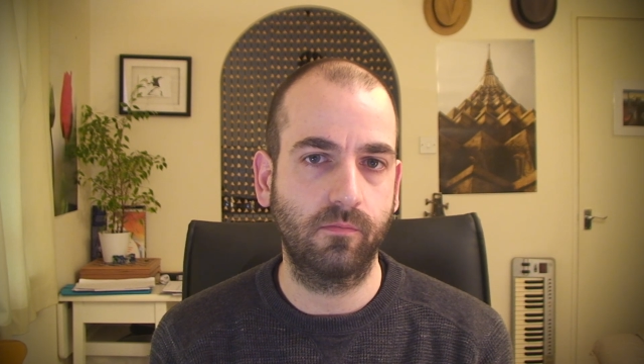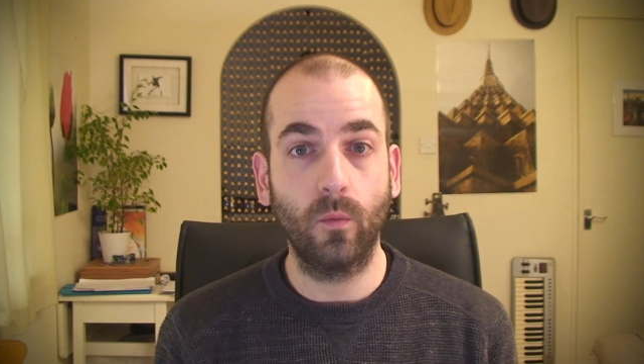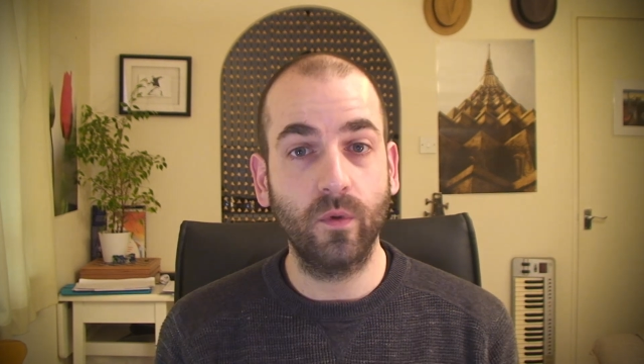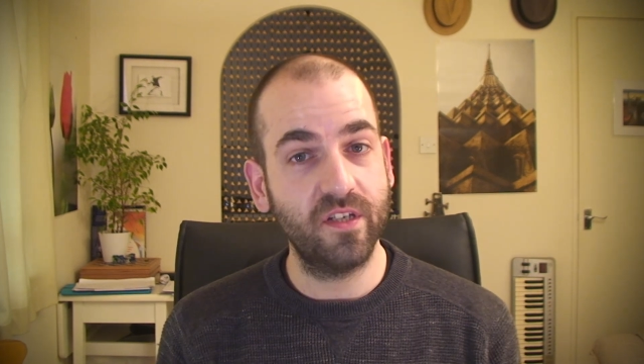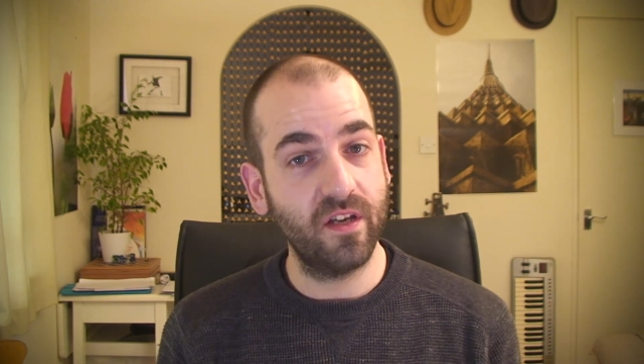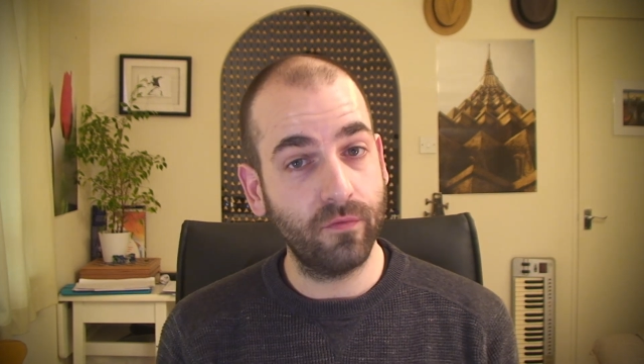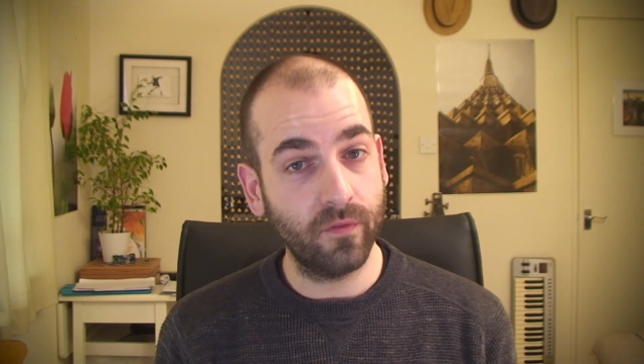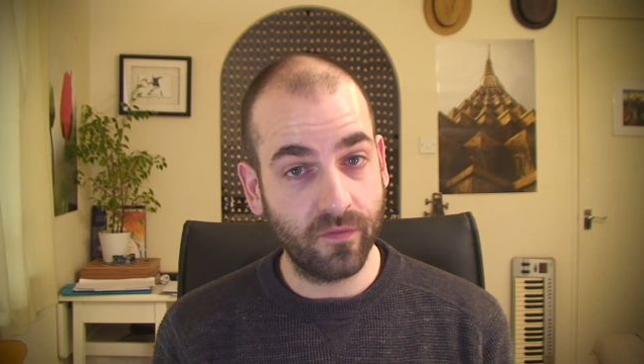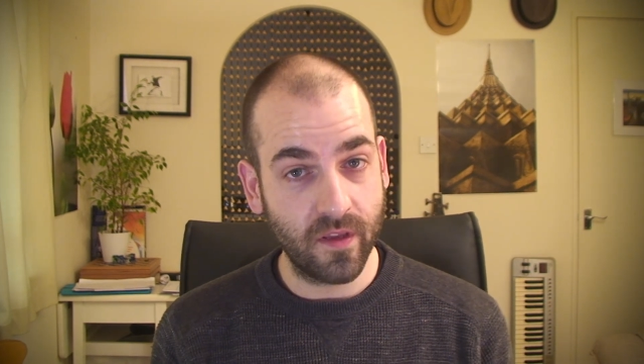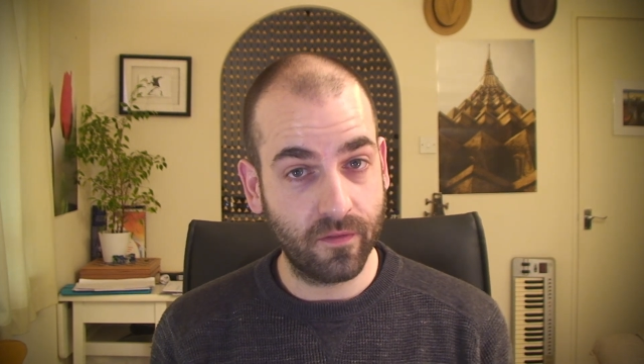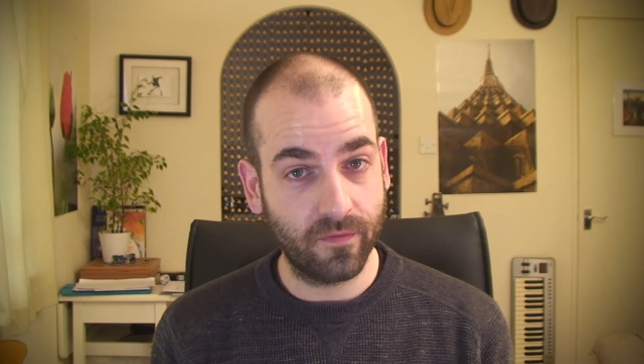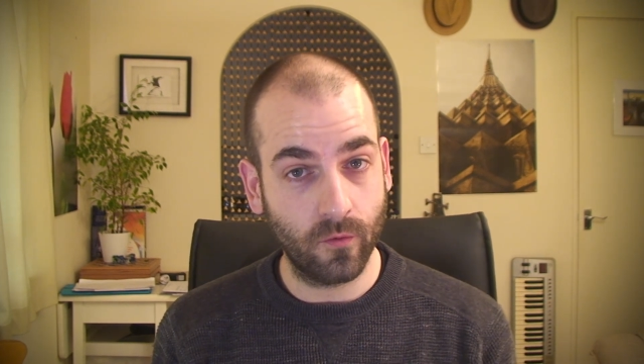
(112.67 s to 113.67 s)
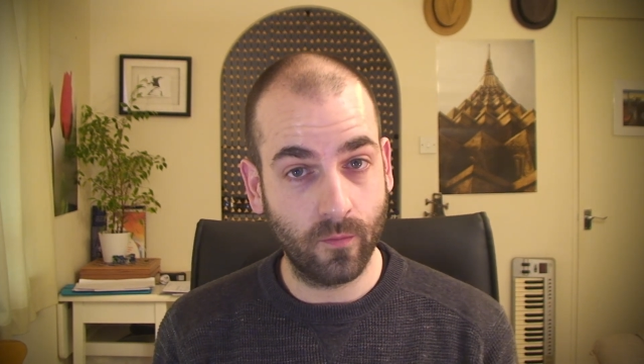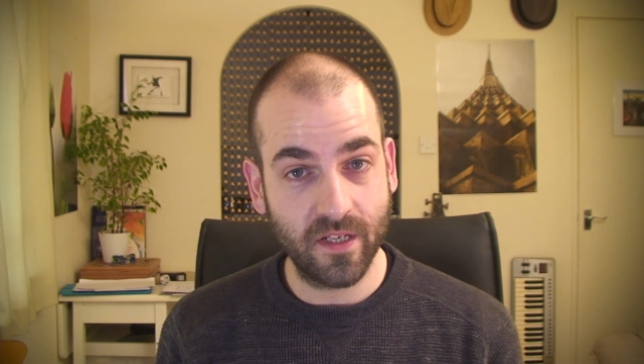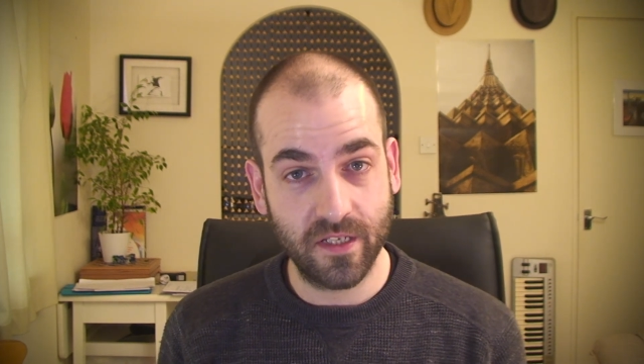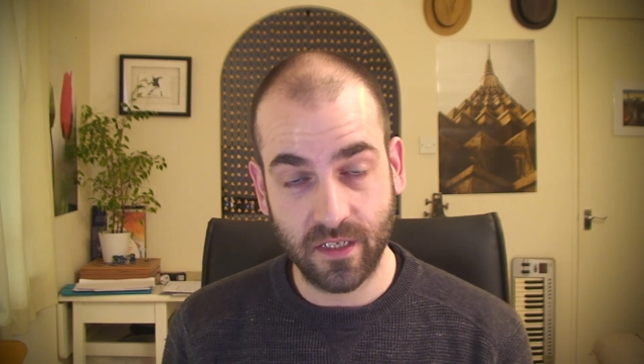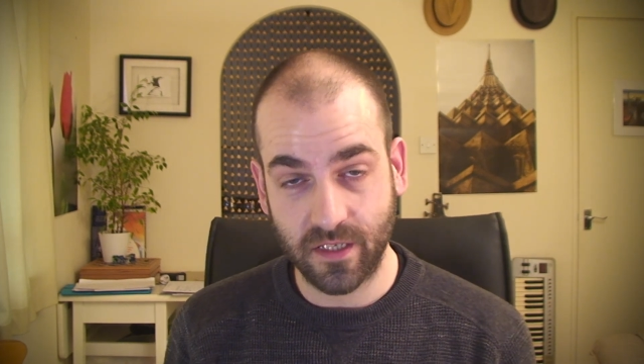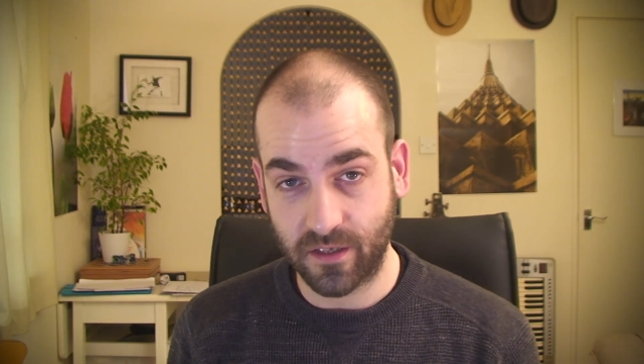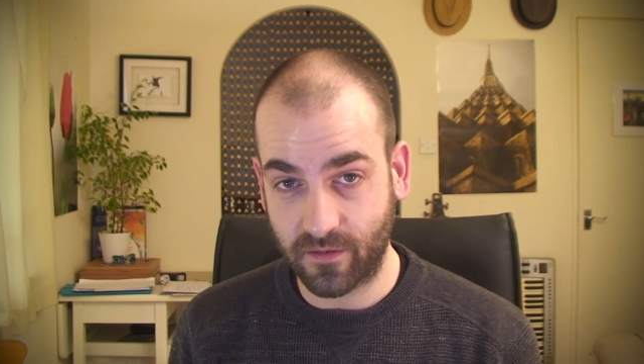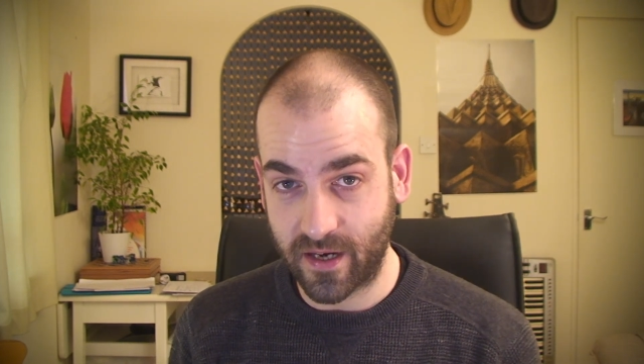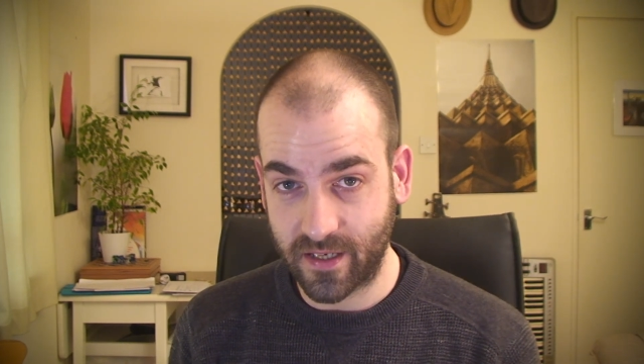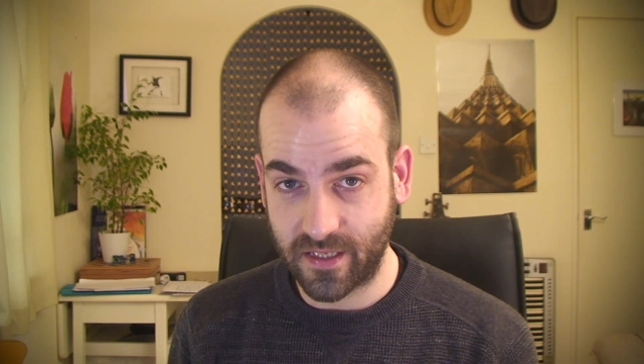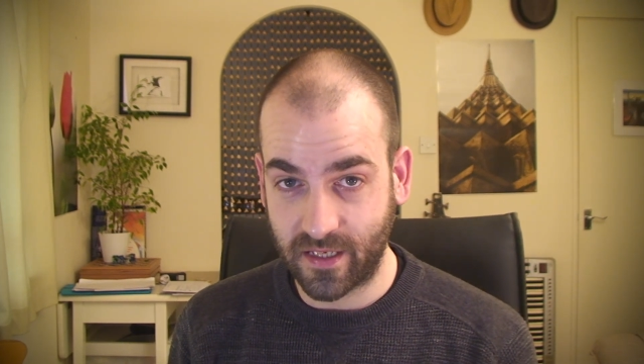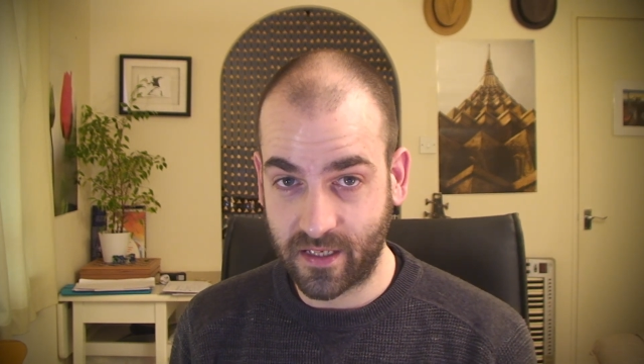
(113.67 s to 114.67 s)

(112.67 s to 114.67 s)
Whichever of the aforementioned is correct,